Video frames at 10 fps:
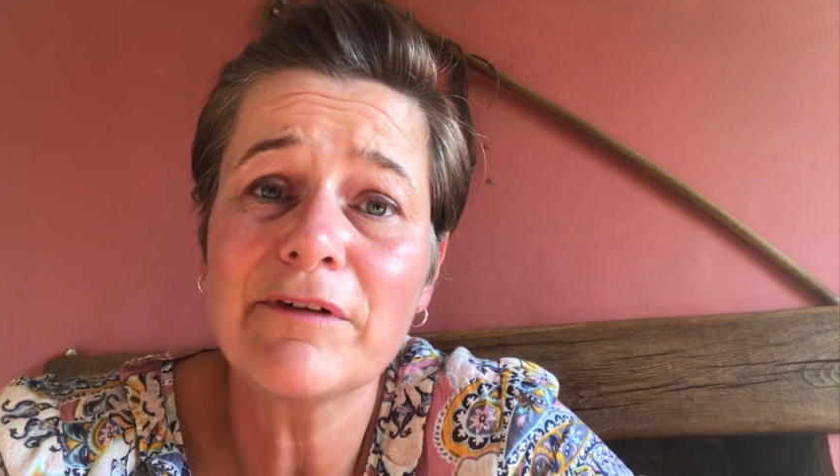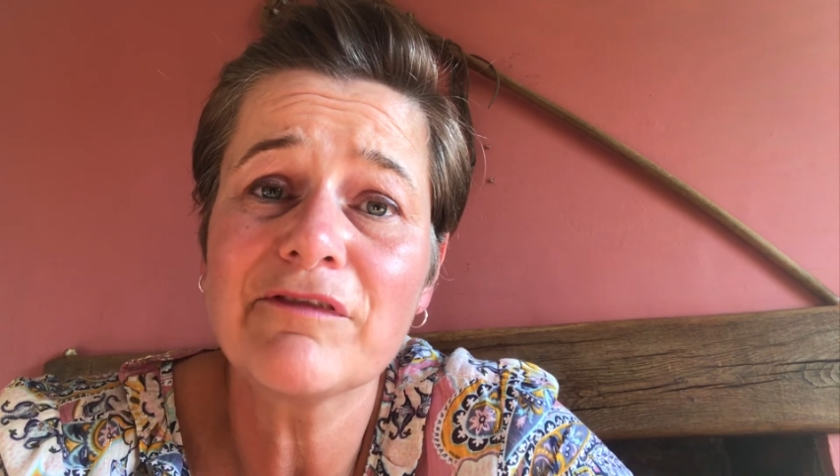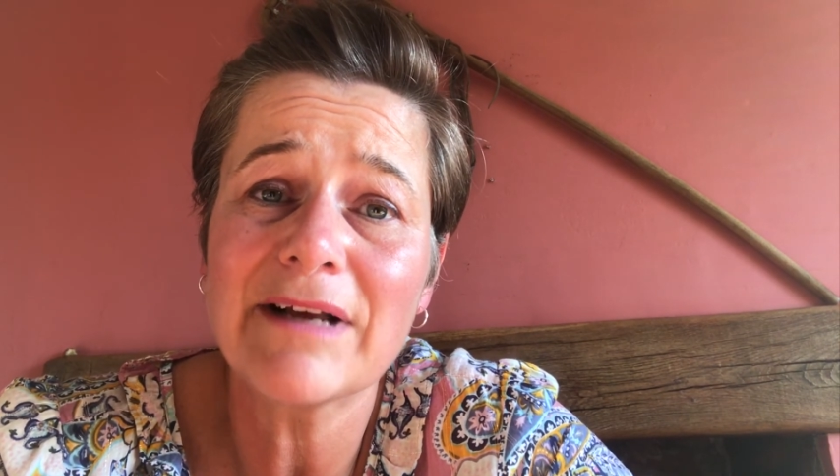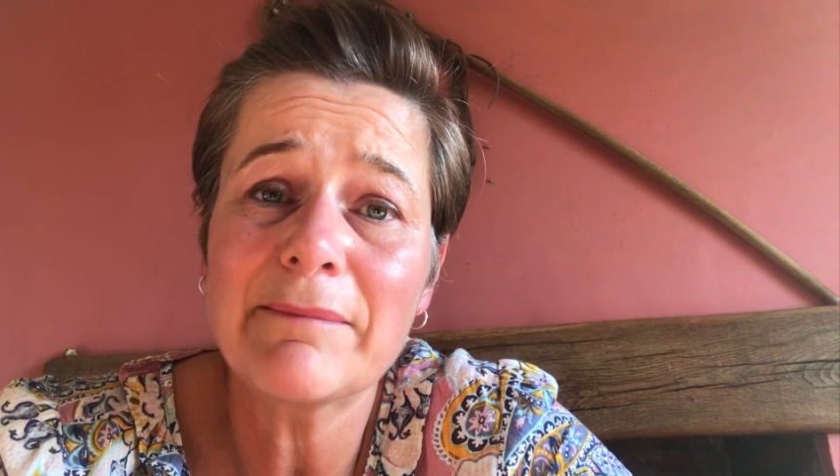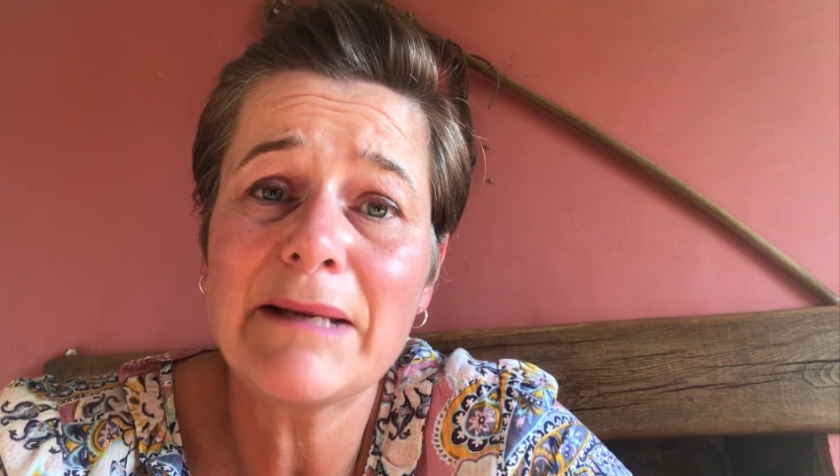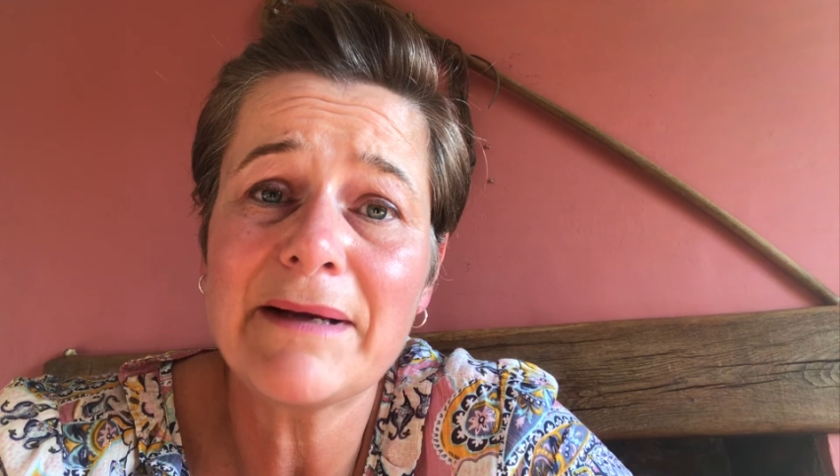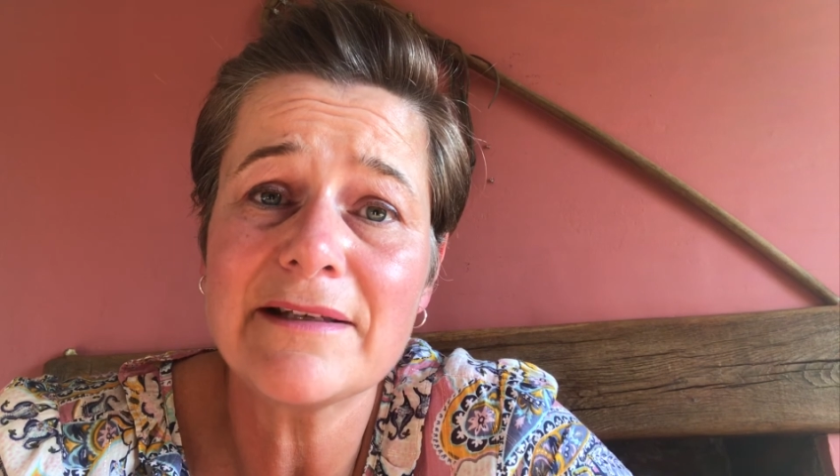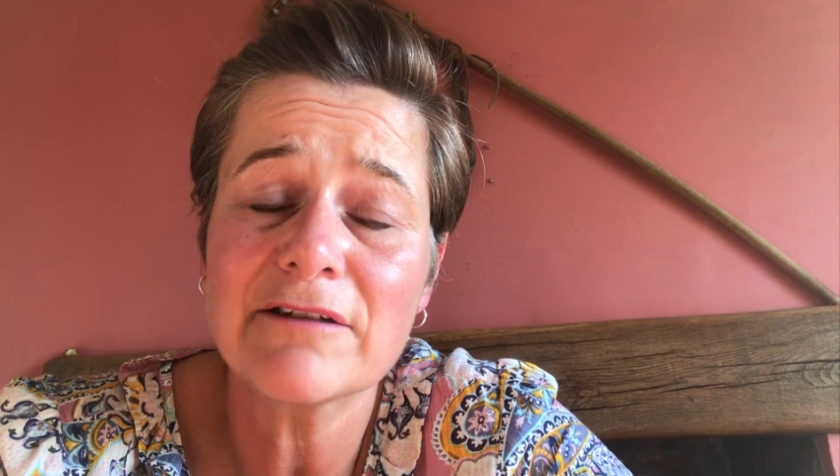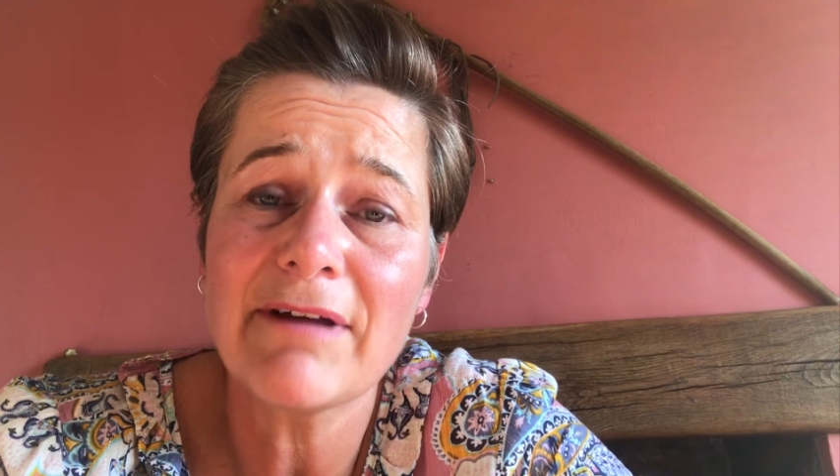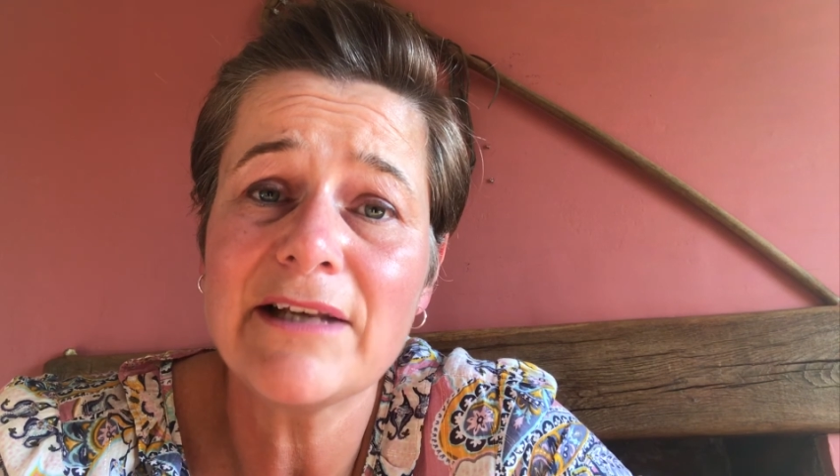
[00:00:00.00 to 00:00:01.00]
family
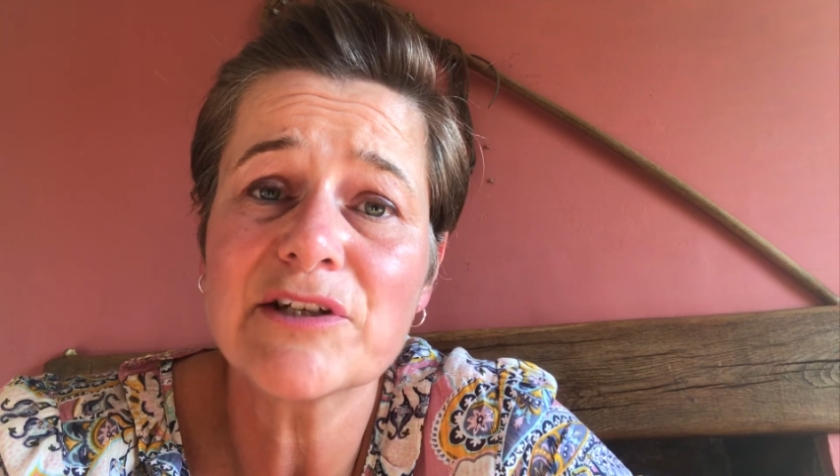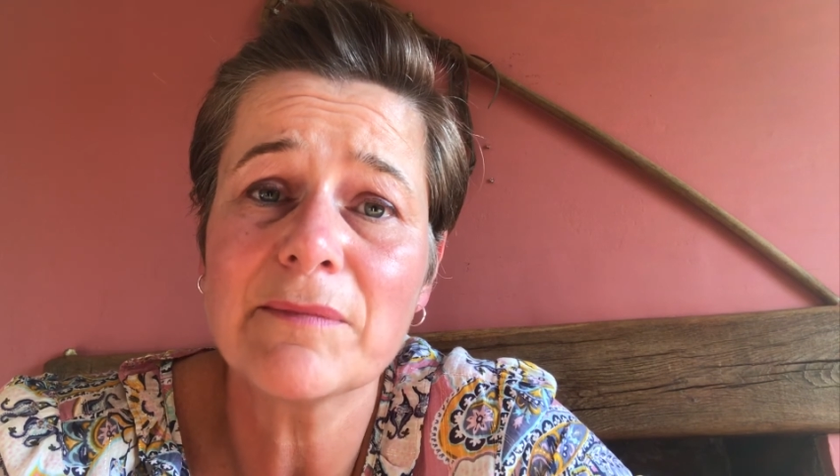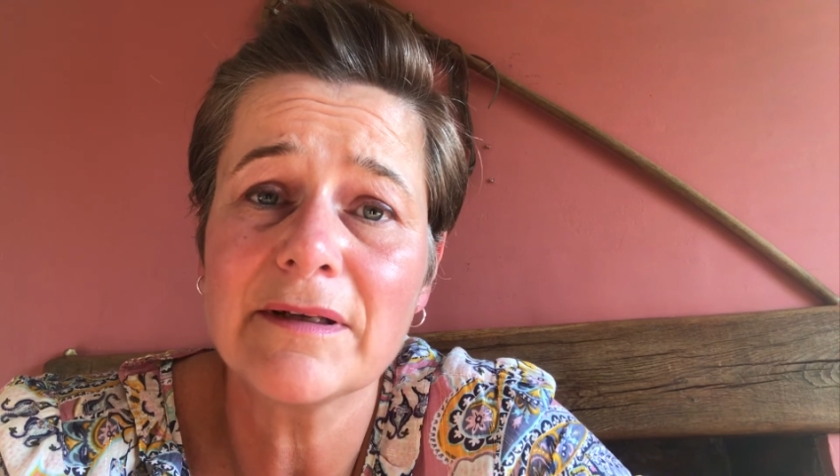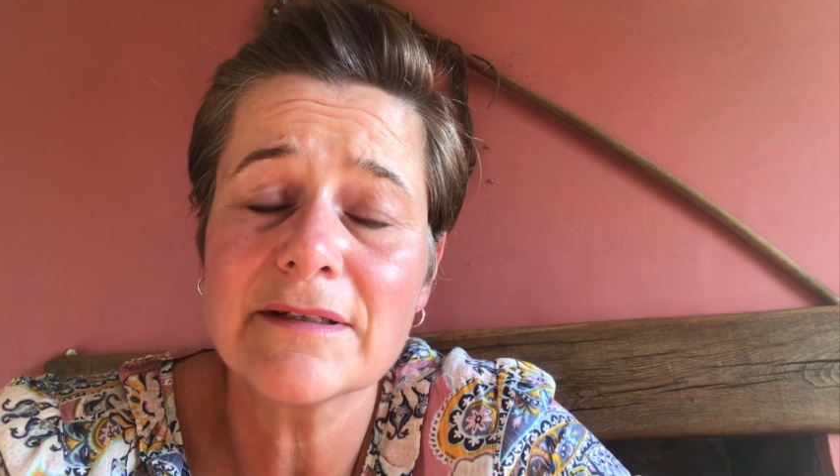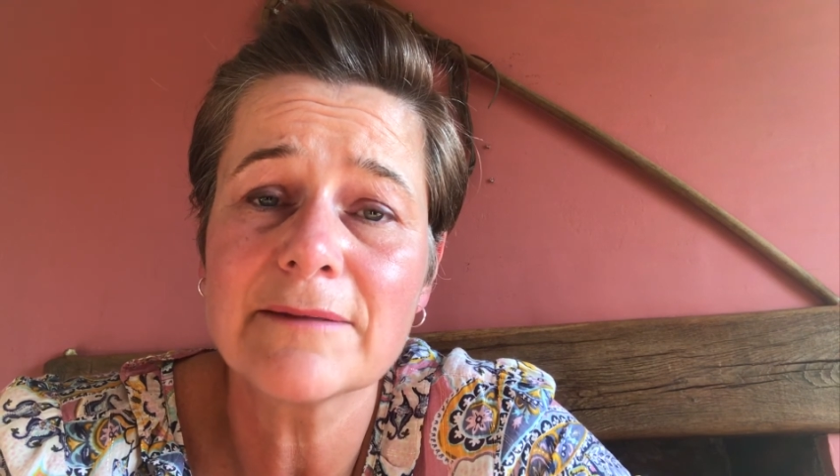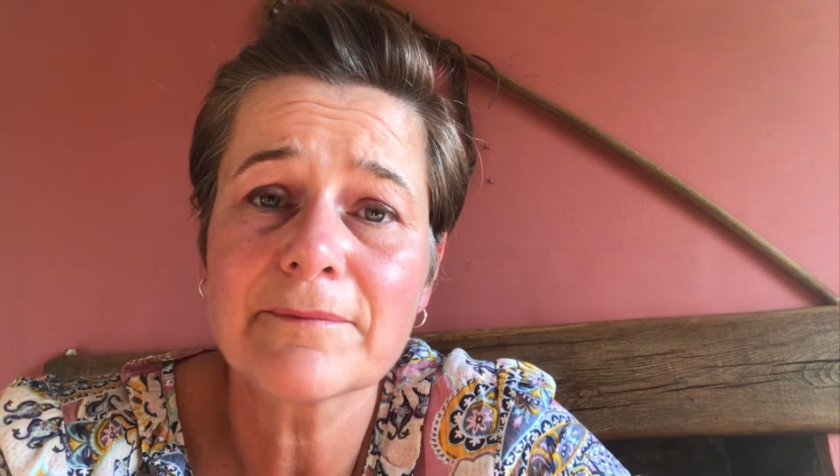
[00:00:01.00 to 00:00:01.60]
based arrangement.